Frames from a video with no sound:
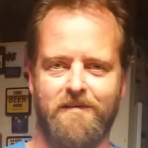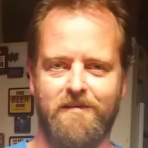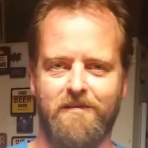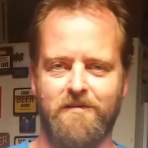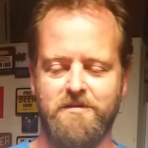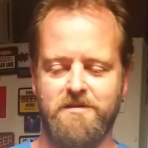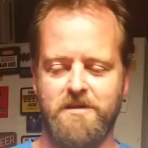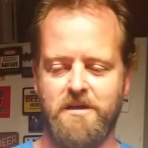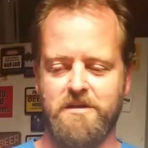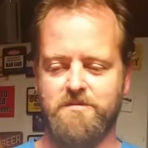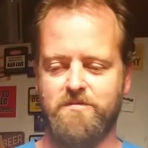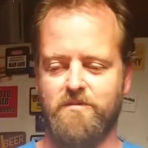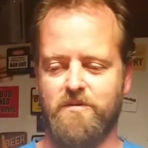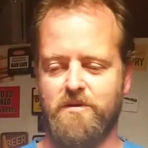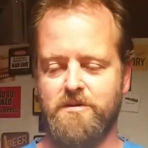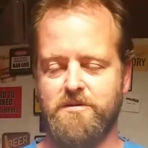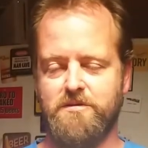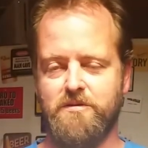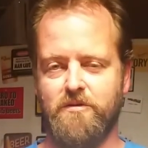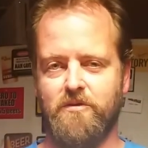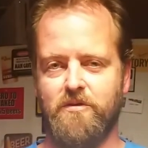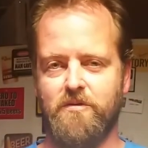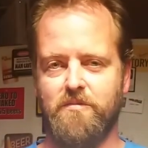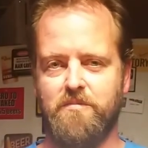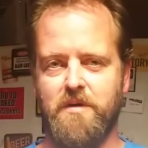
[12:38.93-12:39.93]
because that's what
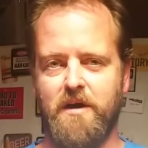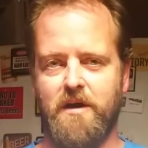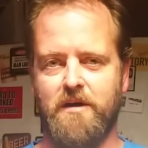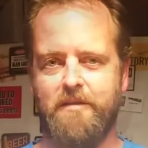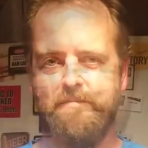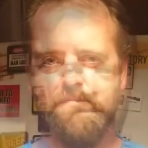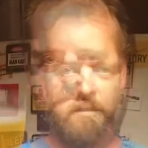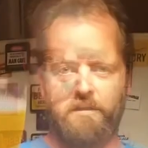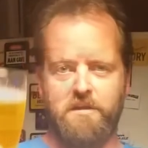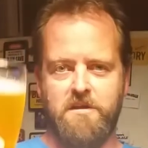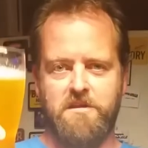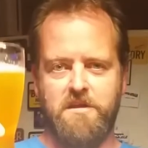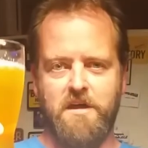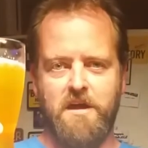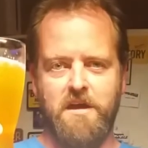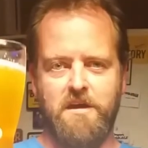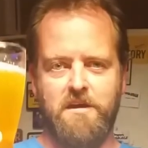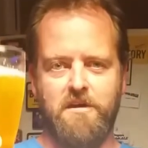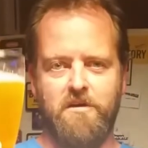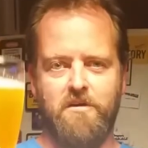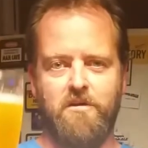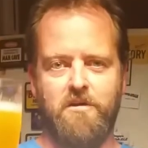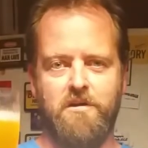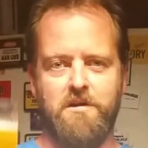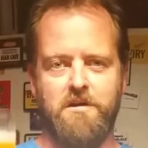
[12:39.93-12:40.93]
it's all about. I'd like to
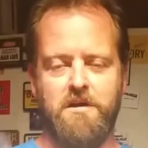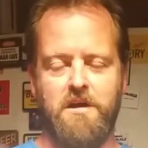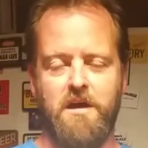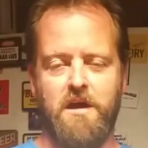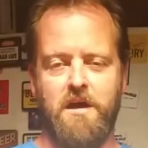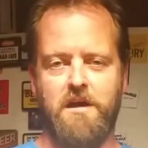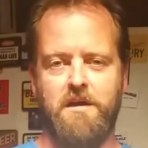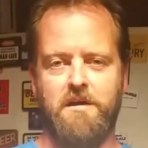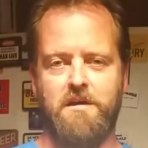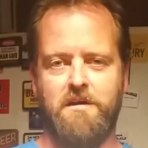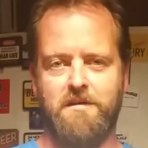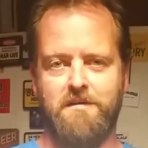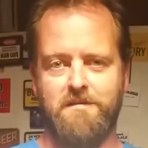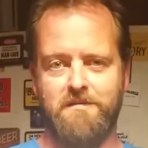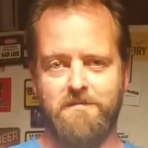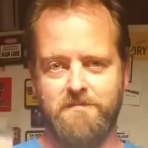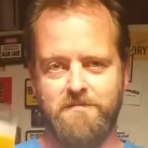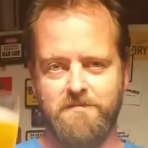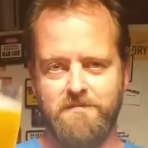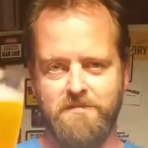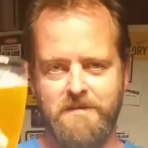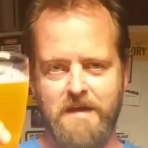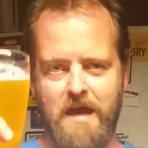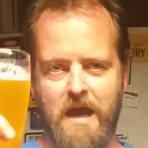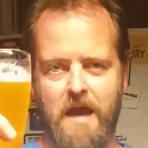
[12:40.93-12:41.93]
thank you all again, and
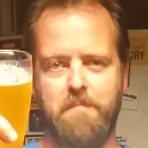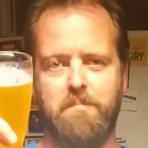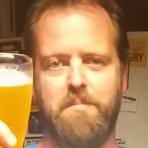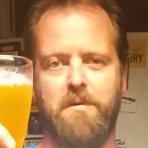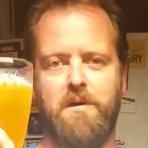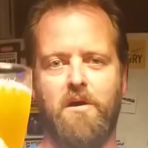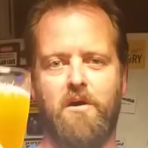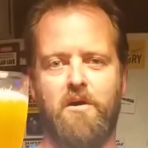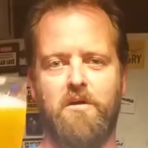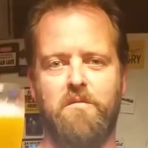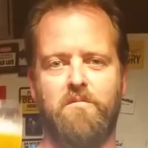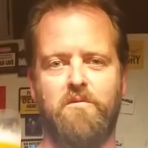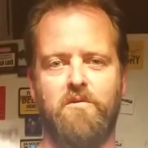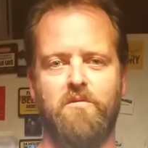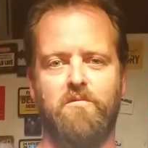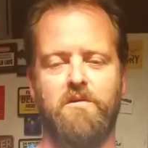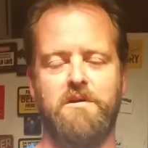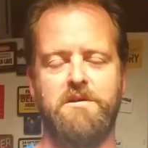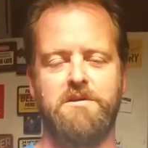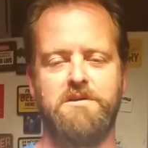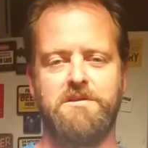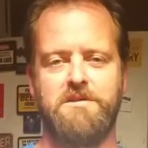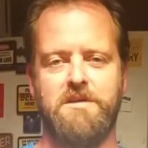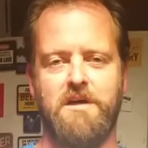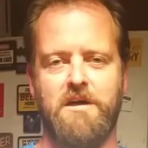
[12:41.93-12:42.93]
happy Homebrew
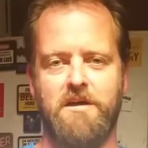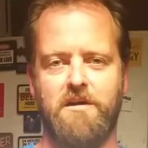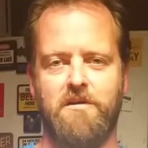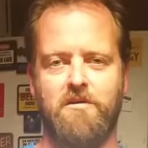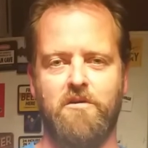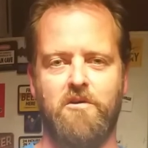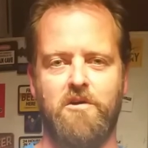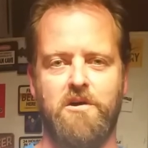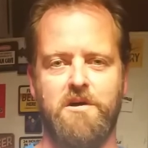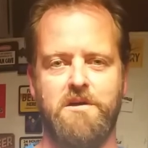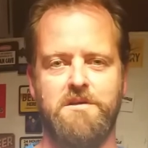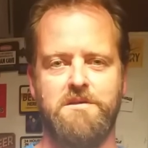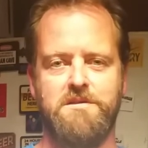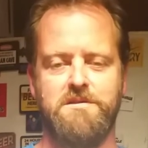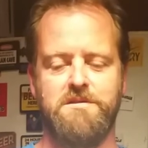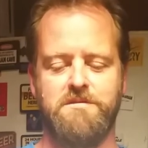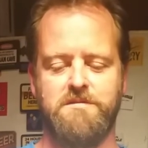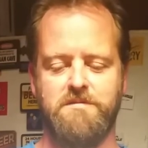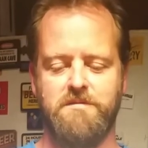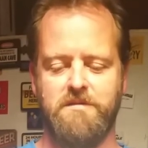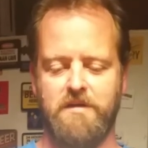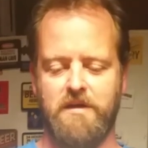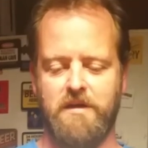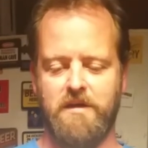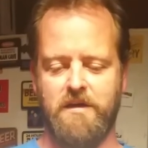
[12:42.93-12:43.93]
Wednesday,
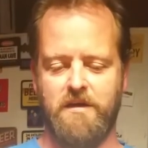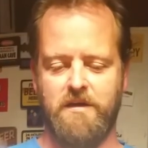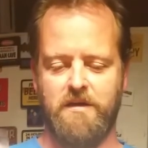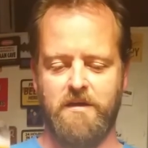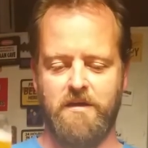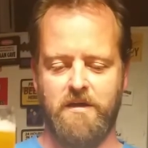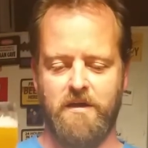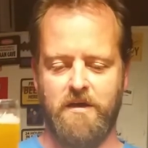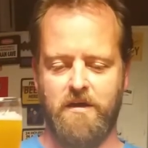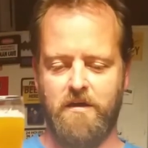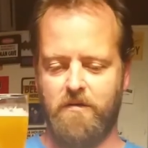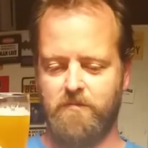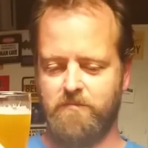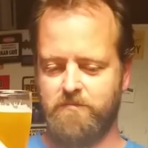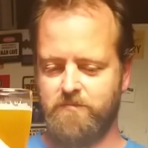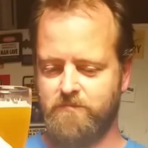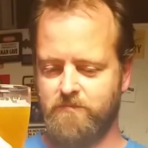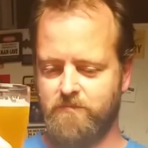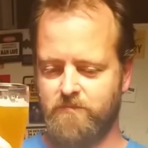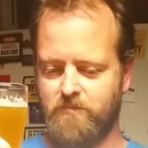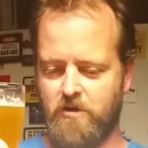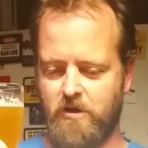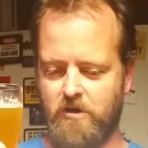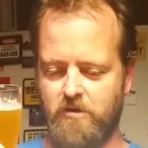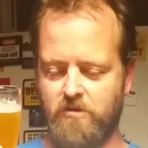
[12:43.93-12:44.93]
guys, and I
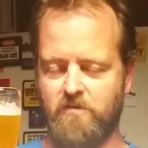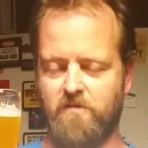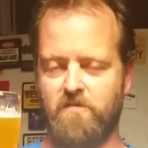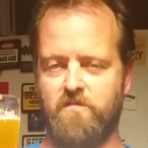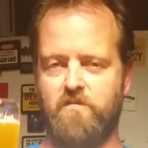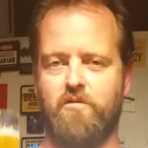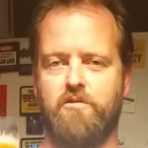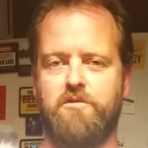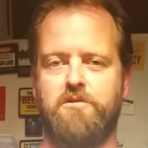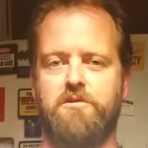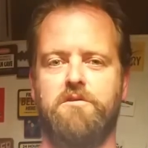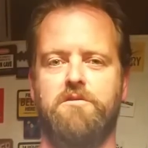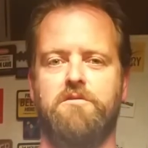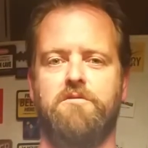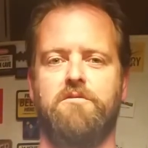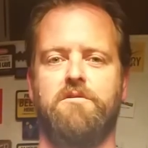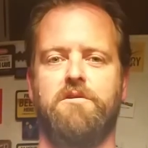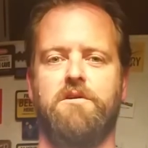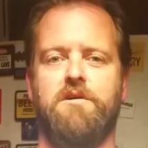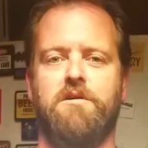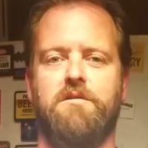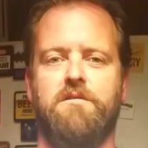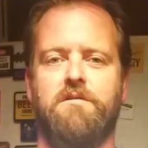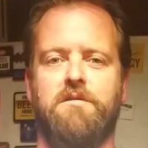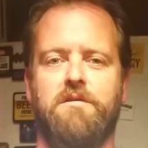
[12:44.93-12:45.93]
look forward to
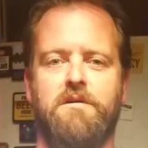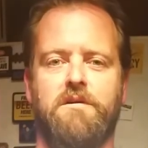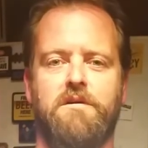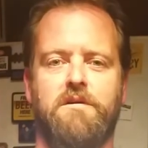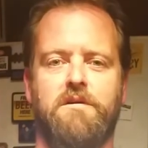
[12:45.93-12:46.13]
doing